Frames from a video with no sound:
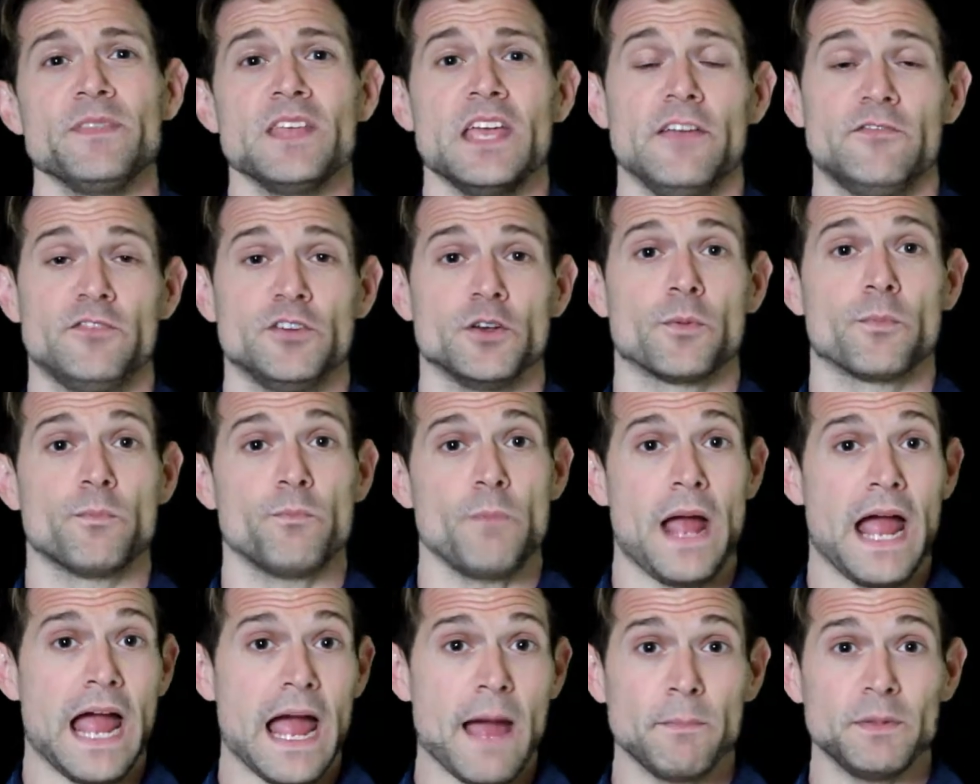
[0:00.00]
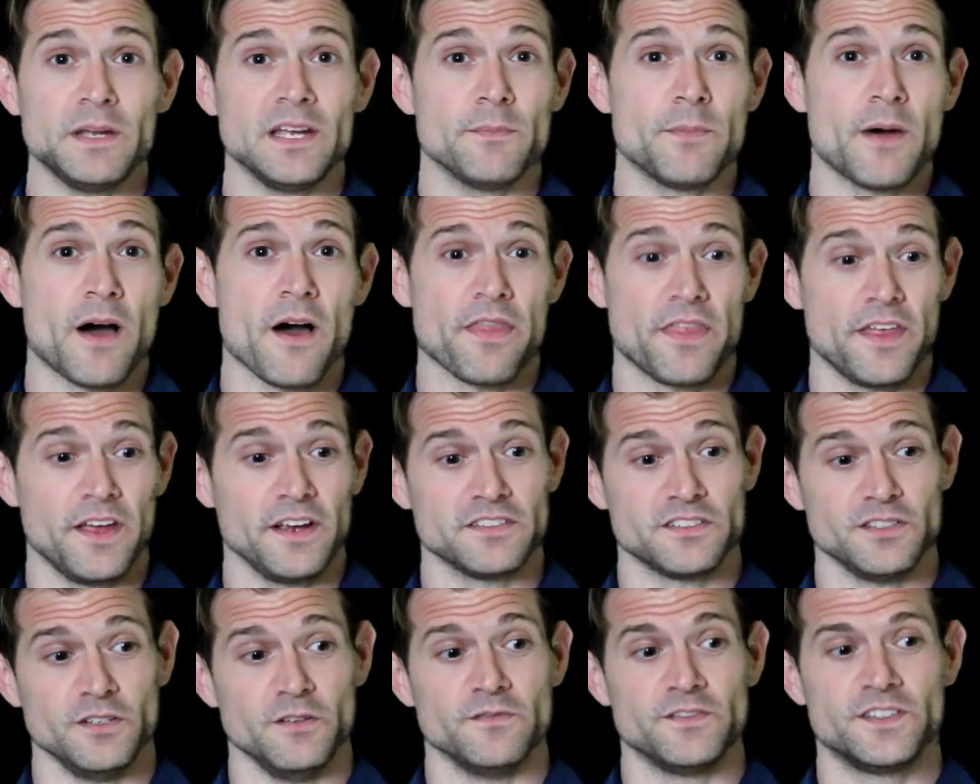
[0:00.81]
If you're happy about
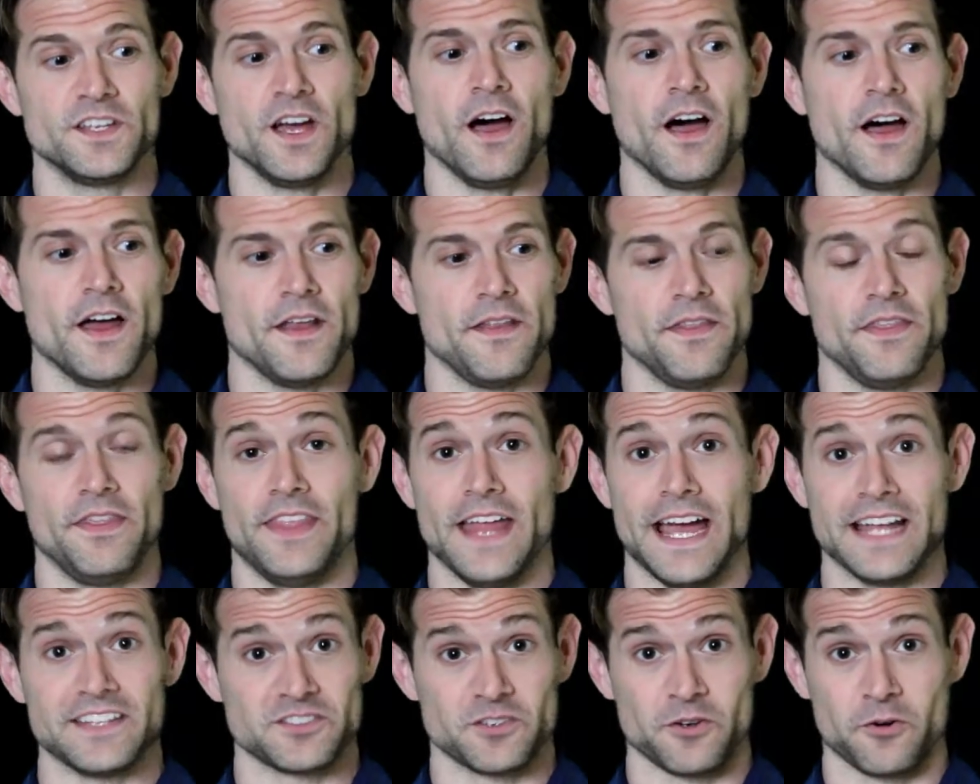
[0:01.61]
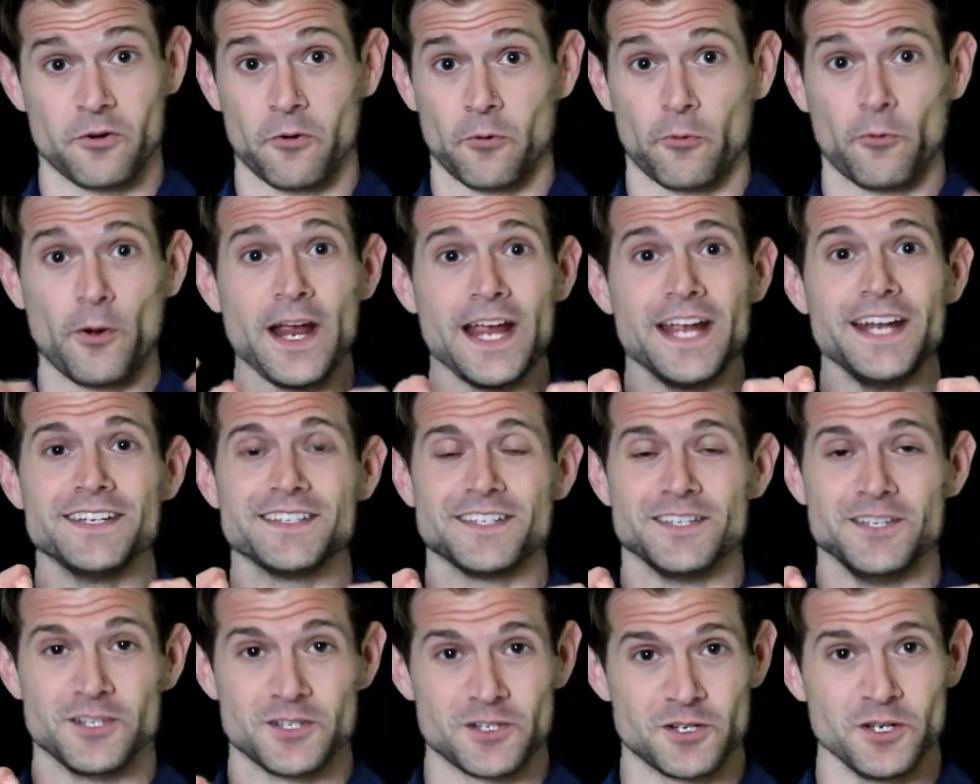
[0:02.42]
things you've done, that's
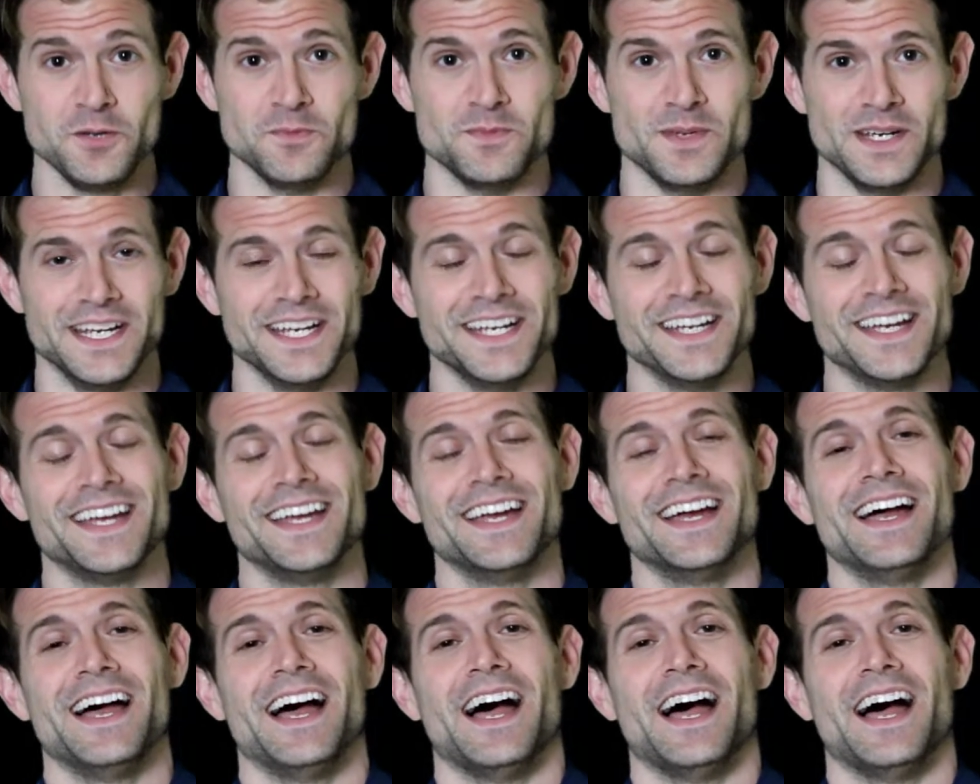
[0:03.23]
great, you should be.